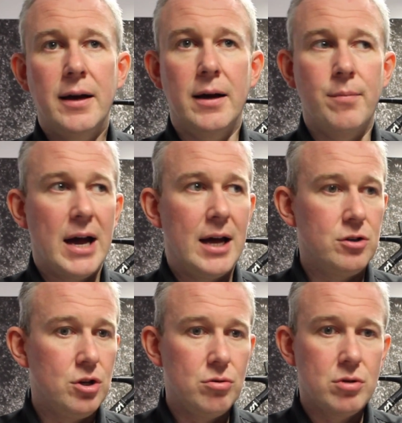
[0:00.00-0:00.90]

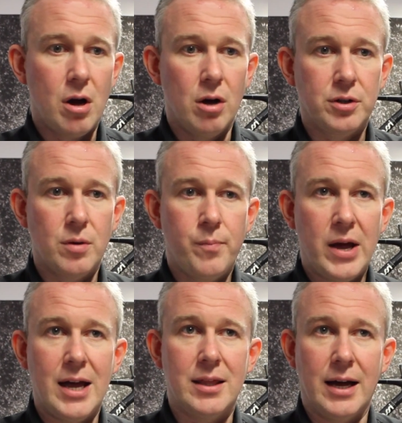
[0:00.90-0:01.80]
and you can't
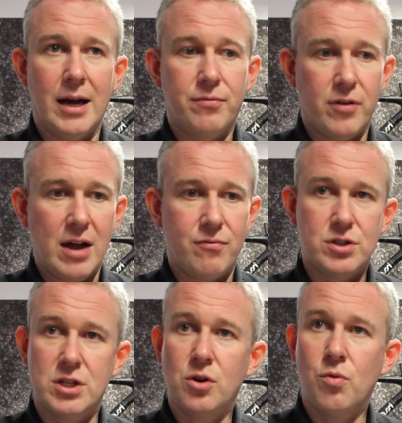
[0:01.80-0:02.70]
compare that for
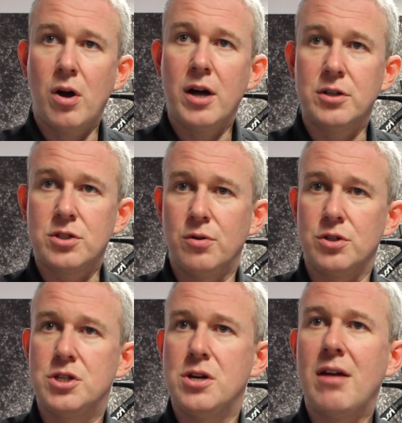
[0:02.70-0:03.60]
every single rider, so
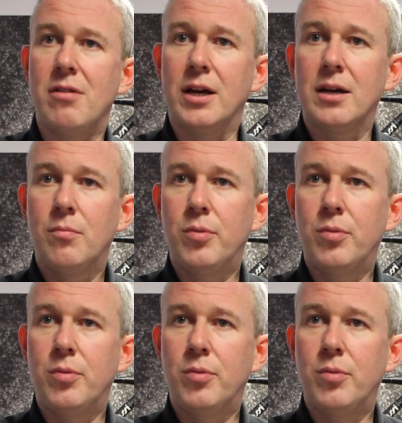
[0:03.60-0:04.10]
it's generic,